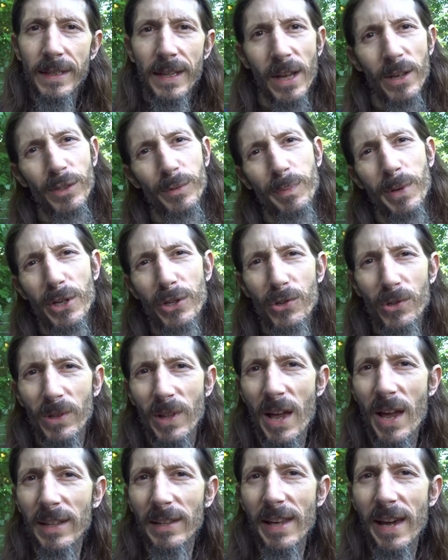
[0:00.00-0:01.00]
That was a picture of
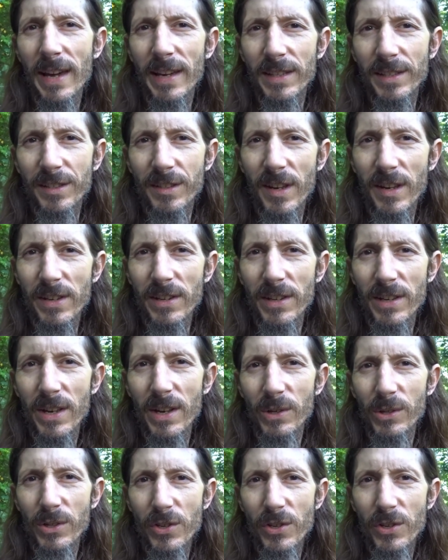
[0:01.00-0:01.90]
Lilac a second ago,